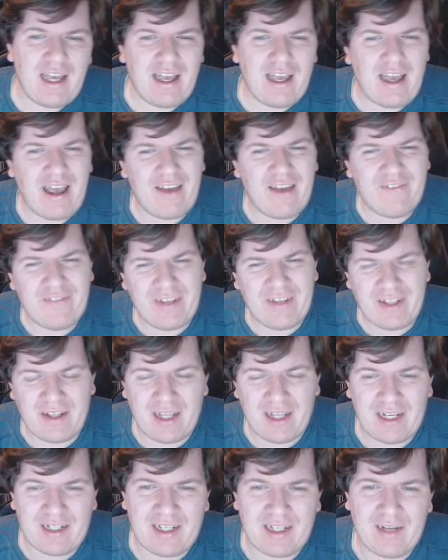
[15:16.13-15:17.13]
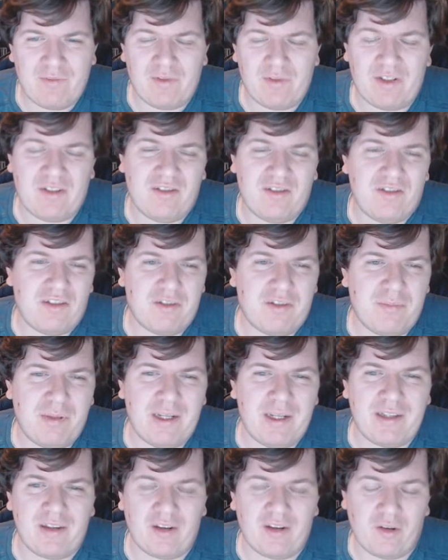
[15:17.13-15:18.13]
I felt like that would
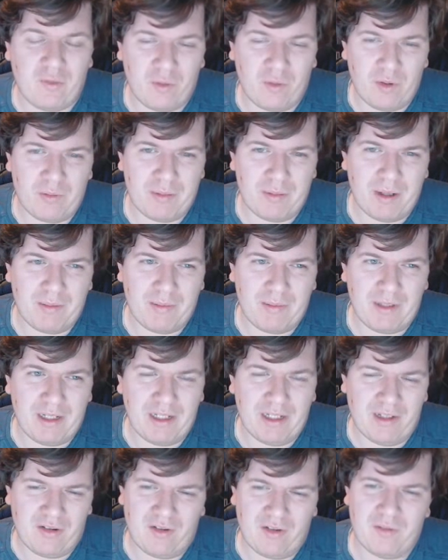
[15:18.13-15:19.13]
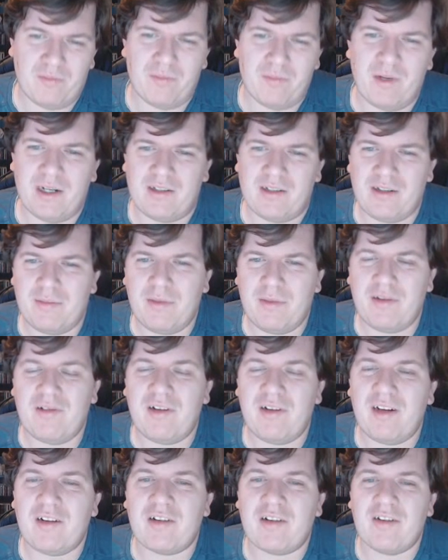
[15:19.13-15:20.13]
split the group up a little too much. I'm
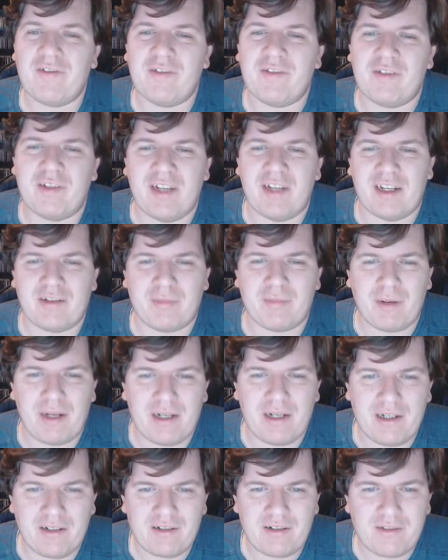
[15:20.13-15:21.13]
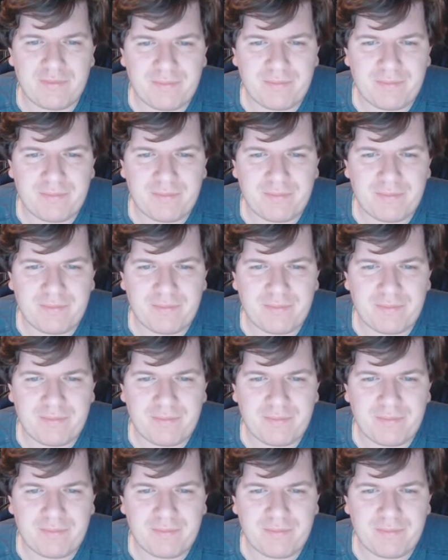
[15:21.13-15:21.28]
only looking for 6 players.